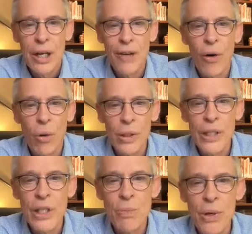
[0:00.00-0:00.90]
of
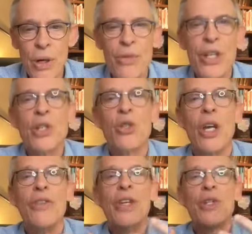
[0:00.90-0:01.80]
Holy Spirit,
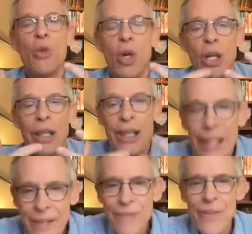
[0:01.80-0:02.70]
this this
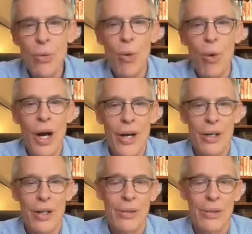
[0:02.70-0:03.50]
living water,